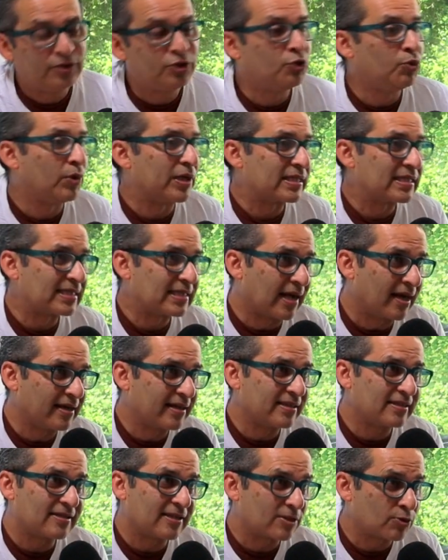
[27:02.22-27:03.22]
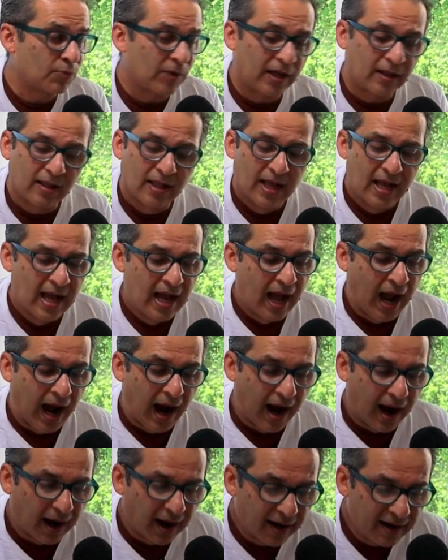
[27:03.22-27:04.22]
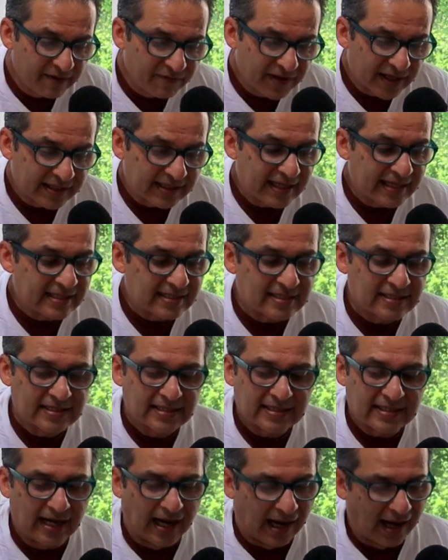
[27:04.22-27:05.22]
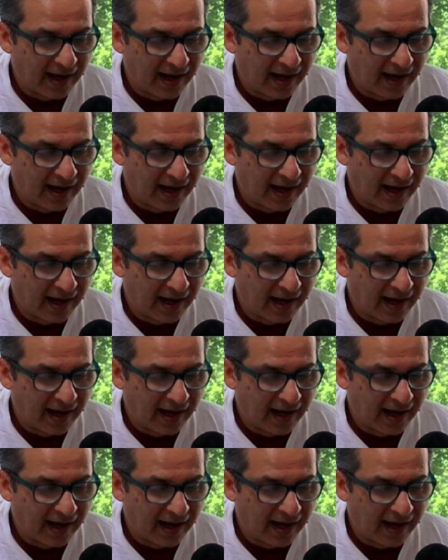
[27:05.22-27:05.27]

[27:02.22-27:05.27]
U.S. science as well. I've had cases,